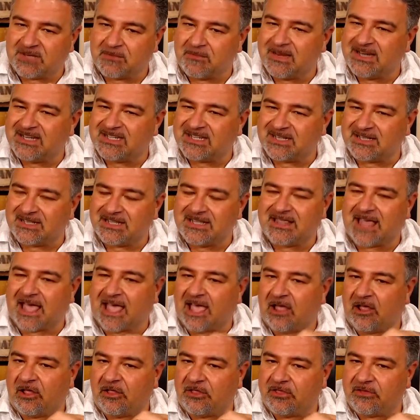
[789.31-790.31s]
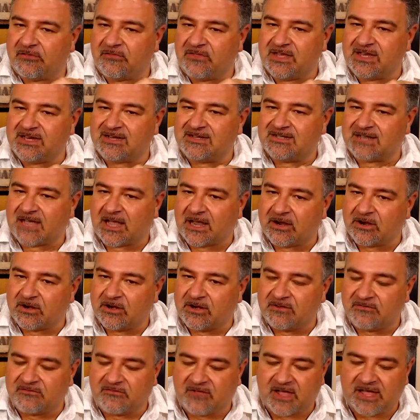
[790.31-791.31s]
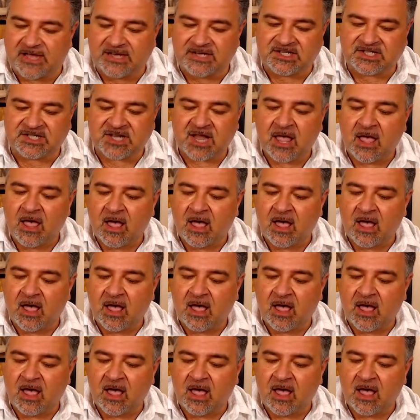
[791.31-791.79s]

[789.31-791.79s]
basically the health of the entire device